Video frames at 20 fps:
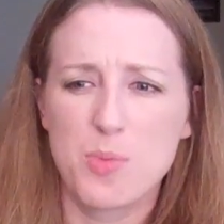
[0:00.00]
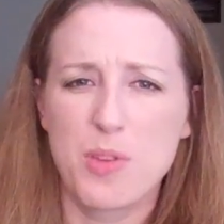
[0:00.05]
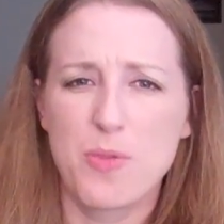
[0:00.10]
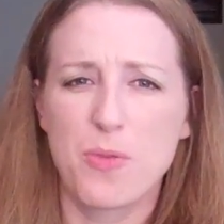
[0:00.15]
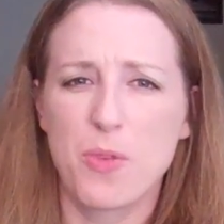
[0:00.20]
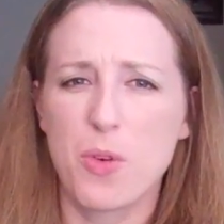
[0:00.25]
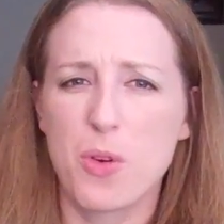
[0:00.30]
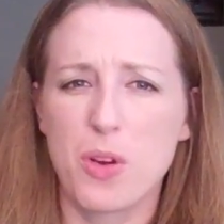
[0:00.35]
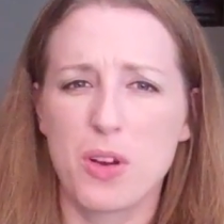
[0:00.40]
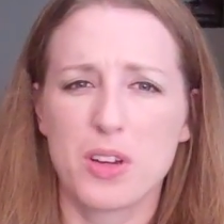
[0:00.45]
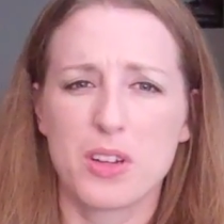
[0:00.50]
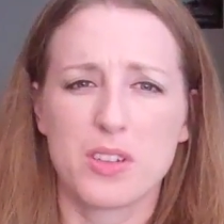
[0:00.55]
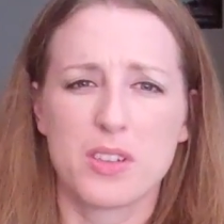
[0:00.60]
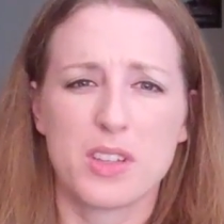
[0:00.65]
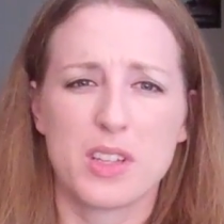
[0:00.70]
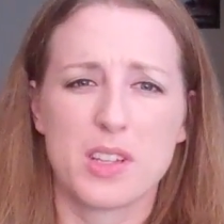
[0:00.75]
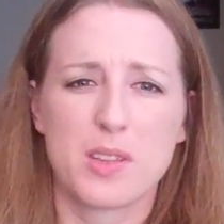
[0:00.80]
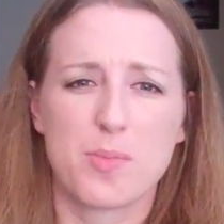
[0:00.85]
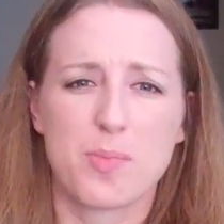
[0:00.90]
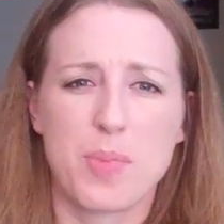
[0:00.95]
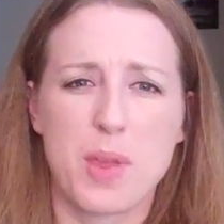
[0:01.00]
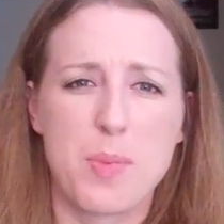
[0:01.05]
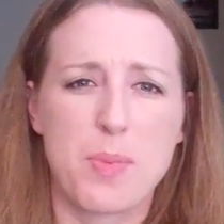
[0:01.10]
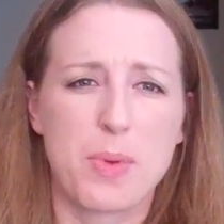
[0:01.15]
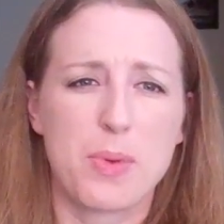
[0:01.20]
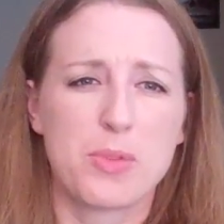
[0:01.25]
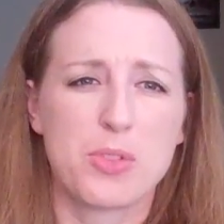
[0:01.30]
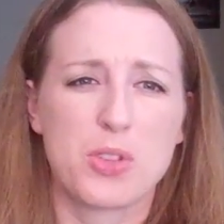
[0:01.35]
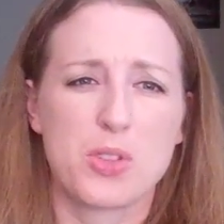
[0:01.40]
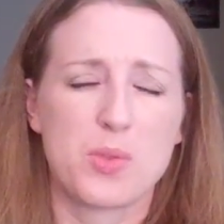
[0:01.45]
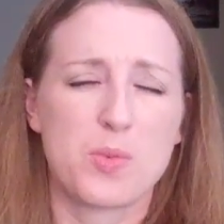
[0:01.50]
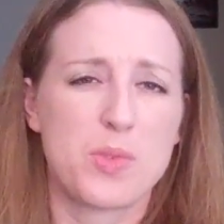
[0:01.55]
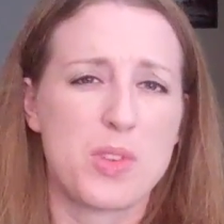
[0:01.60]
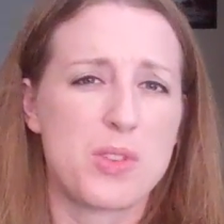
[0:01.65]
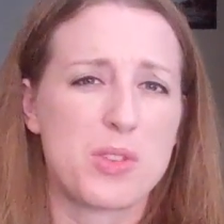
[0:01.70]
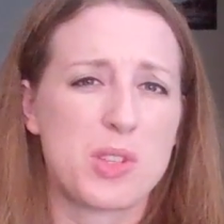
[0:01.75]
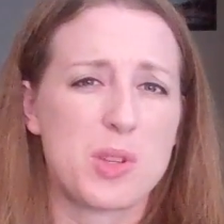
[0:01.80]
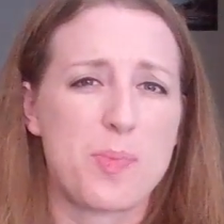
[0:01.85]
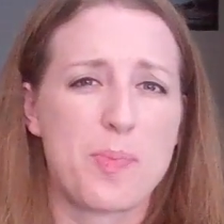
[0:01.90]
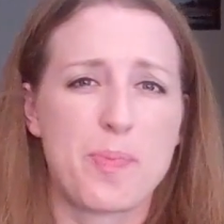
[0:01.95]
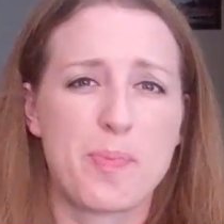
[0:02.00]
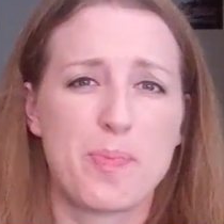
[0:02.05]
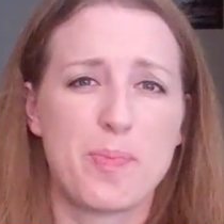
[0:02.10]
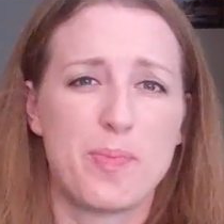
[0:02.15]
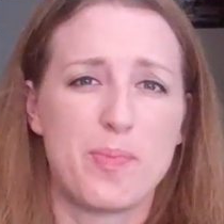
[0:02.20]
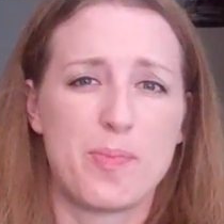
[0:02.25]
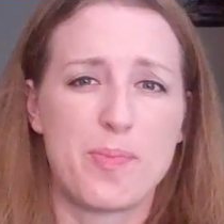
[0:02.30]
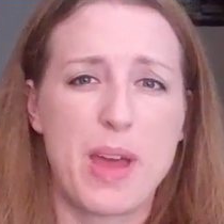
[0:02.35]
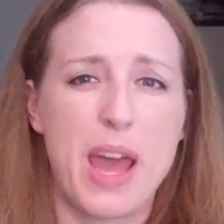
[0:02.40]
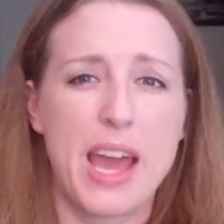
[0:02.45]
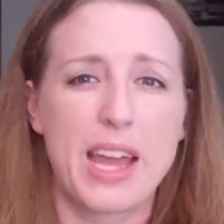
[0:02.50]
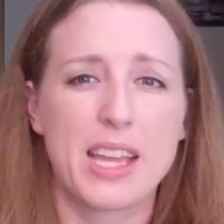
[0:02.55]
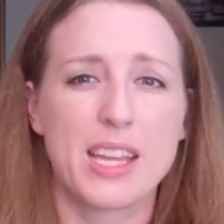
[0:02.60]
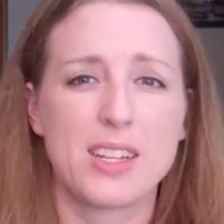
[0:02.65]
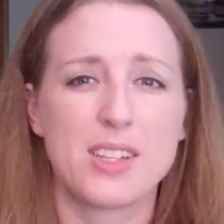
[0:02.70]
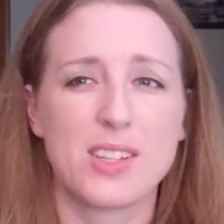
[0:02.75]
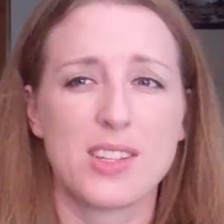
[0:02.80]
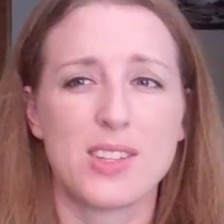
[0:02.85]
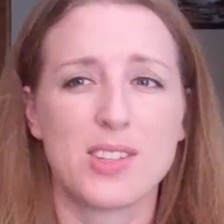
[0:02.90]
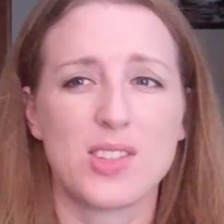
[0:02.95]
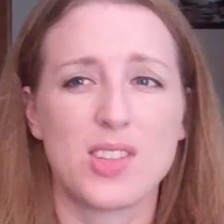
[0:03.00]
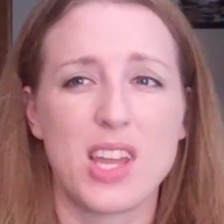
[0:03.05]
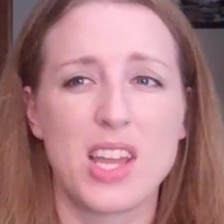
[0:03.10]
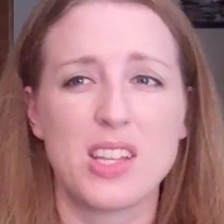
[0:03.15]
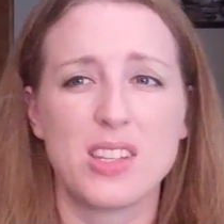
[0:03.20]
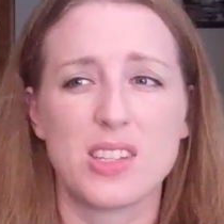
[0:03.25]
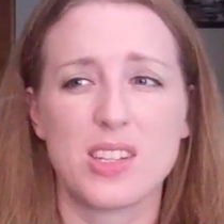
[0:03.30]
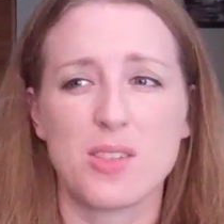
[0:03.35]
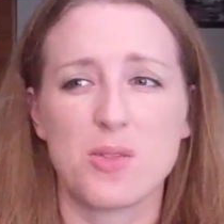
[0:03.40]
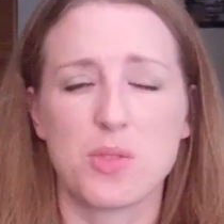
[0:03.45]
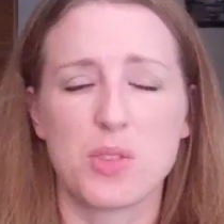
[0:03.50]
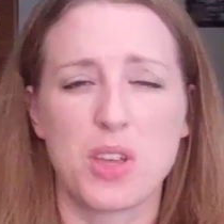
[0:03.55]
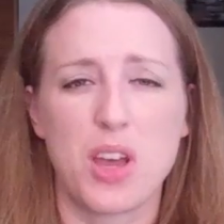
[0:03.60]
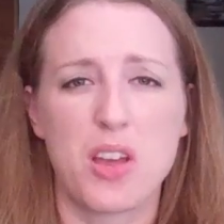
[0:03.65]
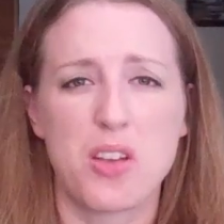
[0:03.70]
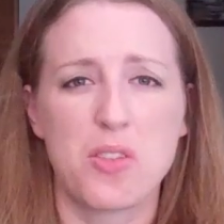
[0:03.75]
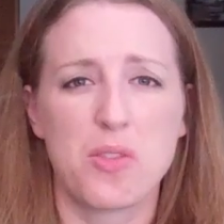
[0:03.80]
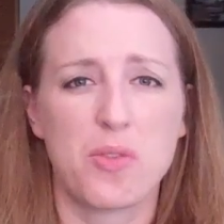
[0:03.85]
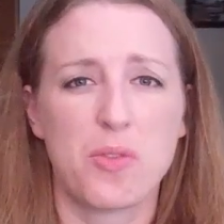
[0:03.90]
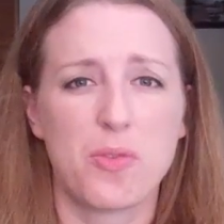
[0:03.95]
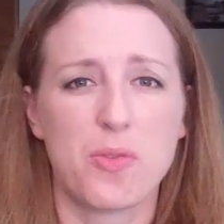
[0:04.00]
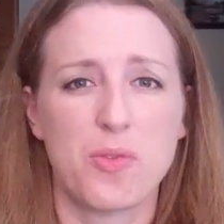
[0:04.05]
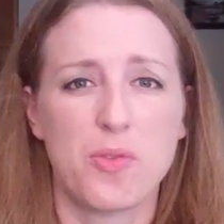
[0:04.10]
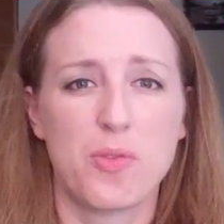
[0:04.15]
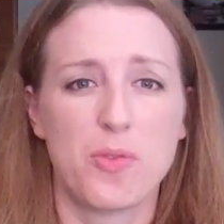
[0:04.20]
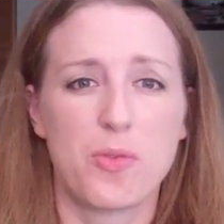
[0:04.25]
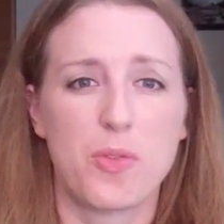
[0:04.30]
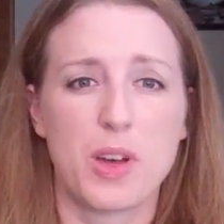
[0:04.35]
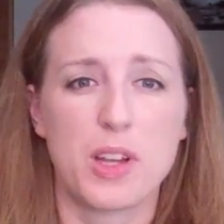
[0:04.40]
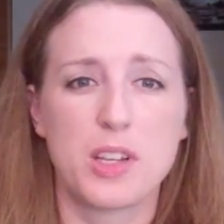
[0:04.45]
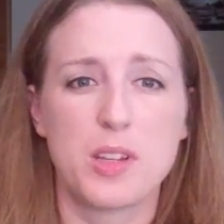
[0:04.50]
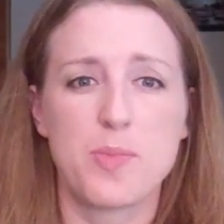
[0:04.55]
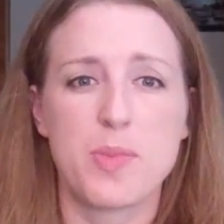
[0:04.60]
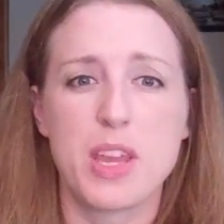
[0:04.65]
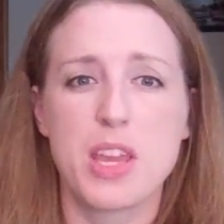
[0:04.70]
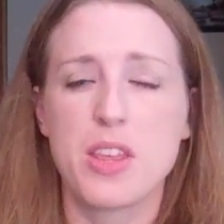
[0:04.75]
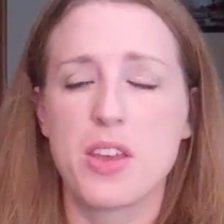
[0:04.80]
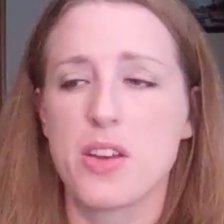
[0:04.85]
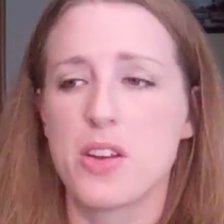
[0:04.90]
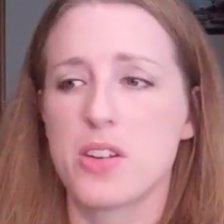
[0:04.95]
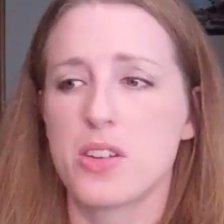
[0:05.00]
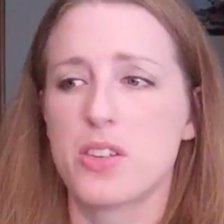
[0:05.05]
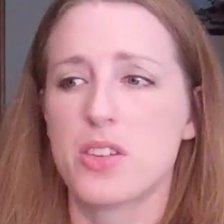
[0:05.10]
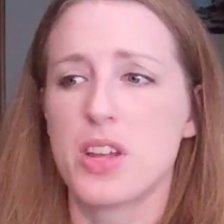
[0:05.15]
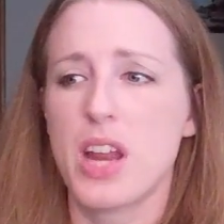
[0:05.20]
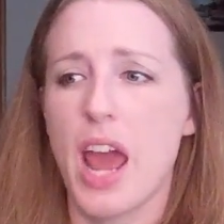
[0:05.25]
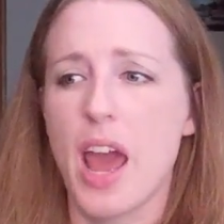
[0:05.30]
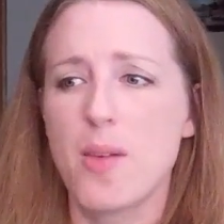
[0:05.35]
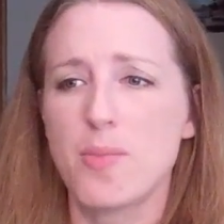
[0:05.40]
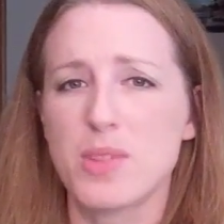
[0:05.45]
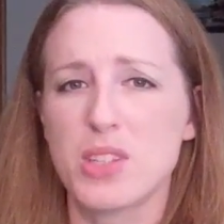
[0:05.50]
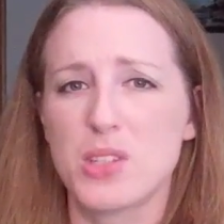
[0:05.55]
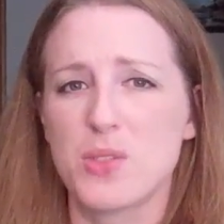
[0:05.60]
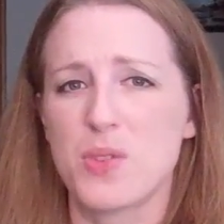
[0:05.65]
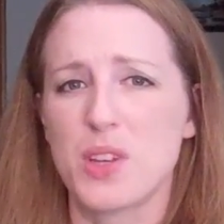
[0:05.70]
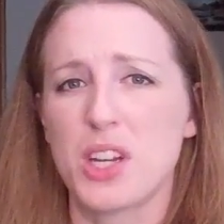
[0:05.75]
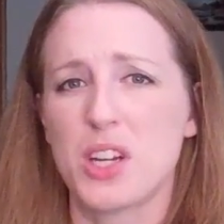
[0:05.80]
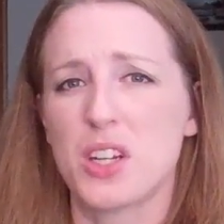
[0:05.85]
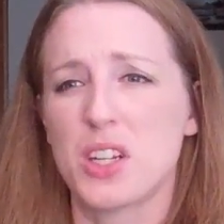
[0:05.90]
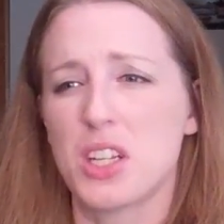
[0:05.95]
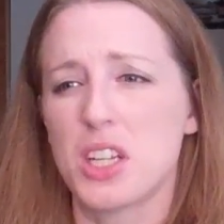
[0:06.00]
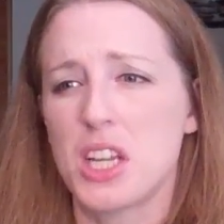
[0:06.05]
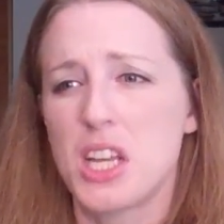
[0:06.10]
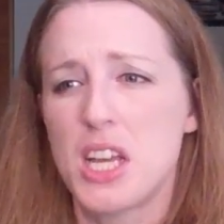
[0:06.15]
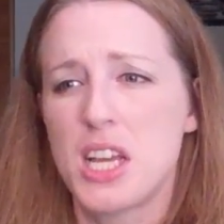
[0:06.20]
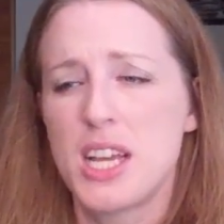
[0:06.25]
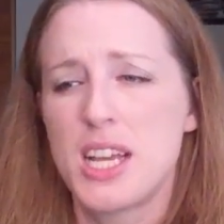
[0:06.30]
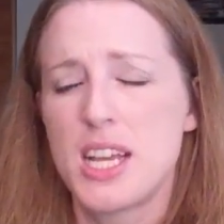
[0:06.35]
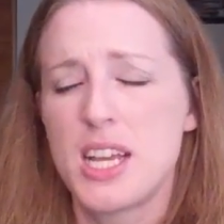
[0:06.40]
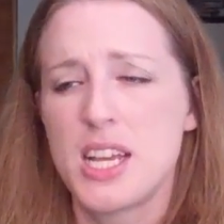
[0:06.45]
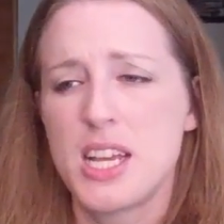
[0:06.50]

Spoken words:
because before, people just used to pack into the stands, and it was kind of fun to be there in a good atmosphere, and